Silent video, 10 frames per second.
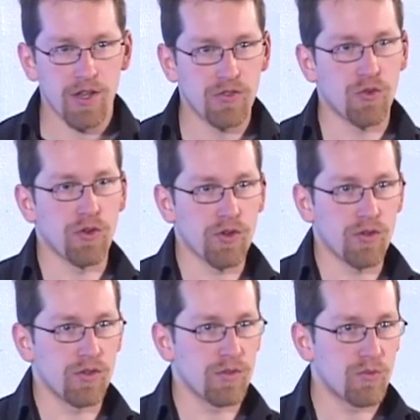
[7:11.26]

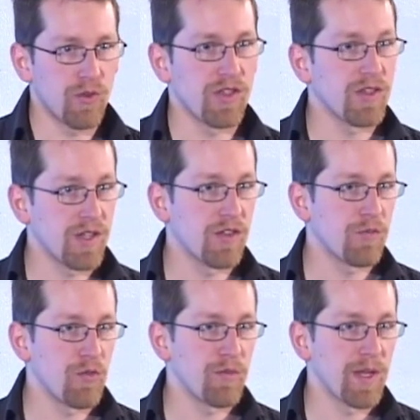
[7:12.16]
historical
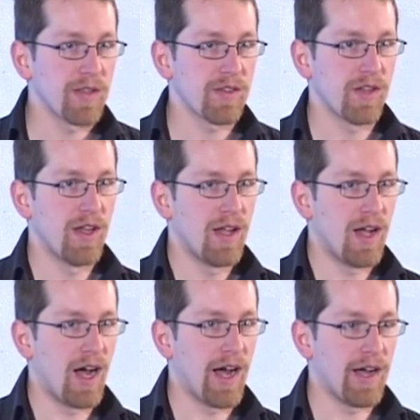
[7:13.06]
resistance movements
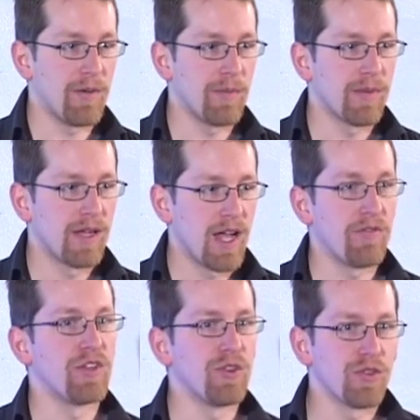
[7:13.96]
um,
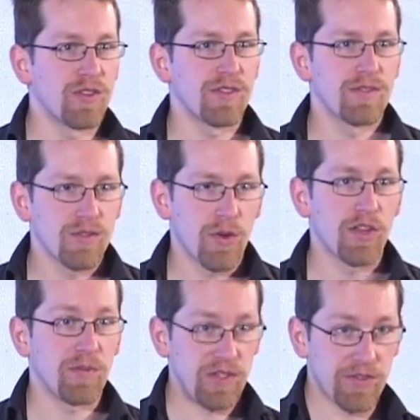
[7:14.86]
have used
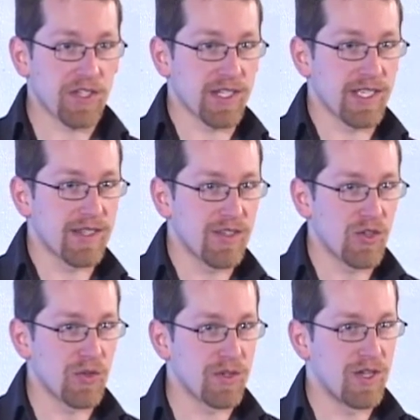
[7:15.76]
quite specifically.
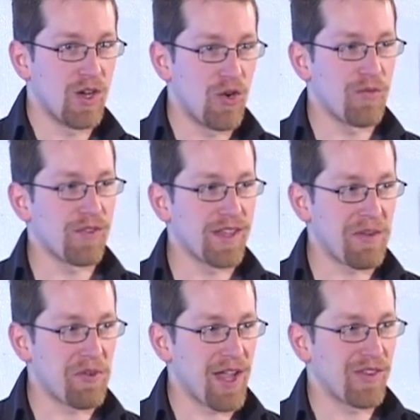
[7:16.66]
So hopefully
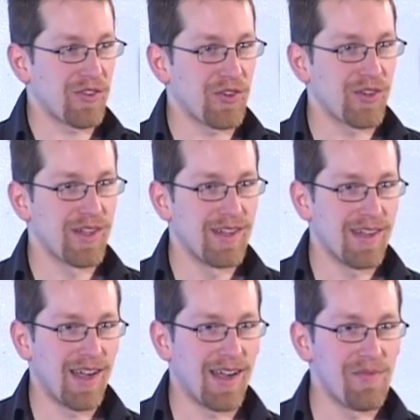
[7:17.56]
that will answer
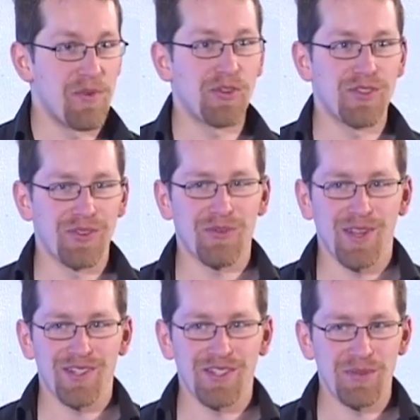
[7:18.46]
uh, most of the
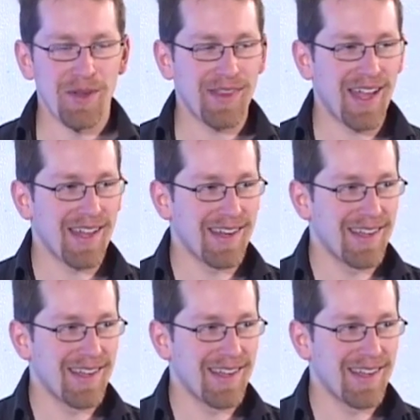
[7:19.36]
questions about that.